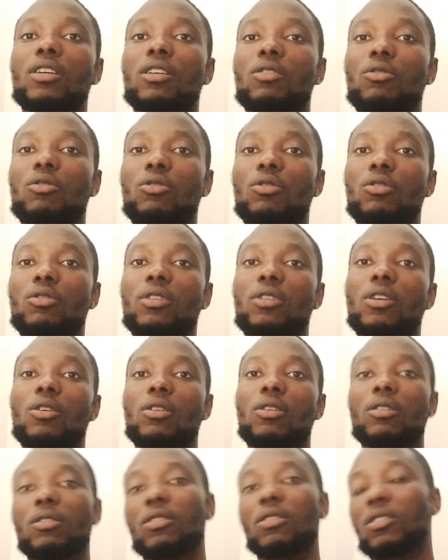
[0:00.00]

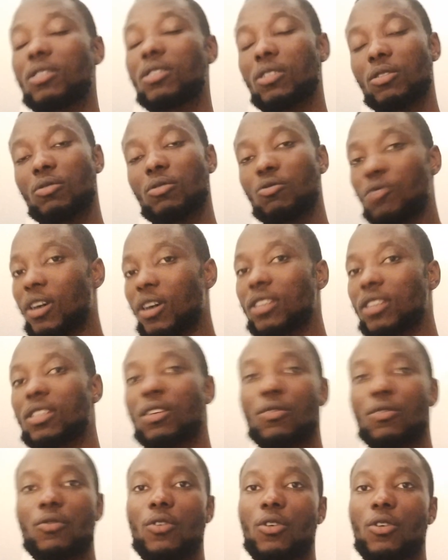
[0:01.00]
It's once
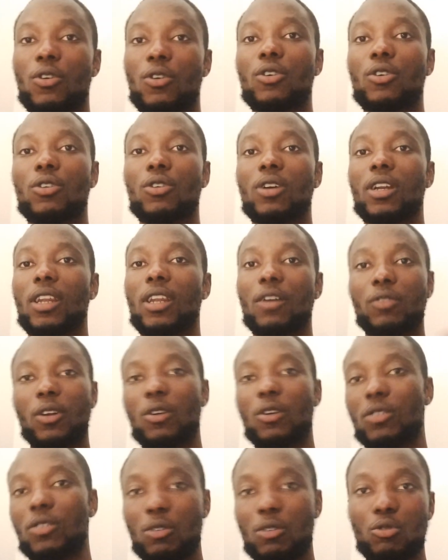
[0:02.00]
and for all, and
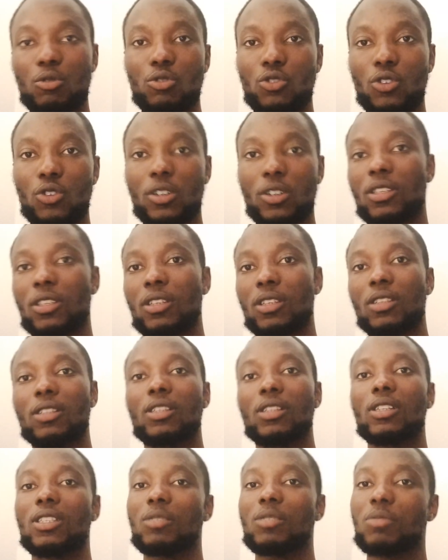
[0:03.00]
afterwards they will sort
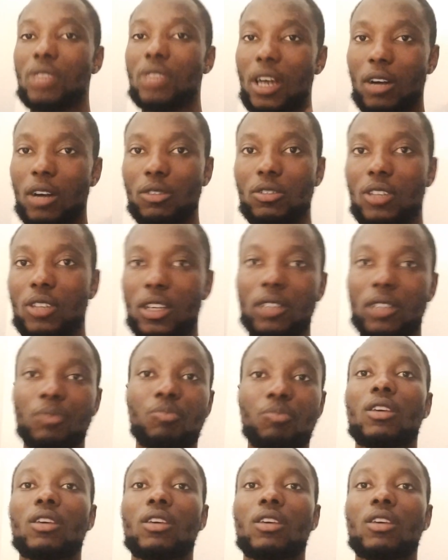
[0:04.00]
the teams out then.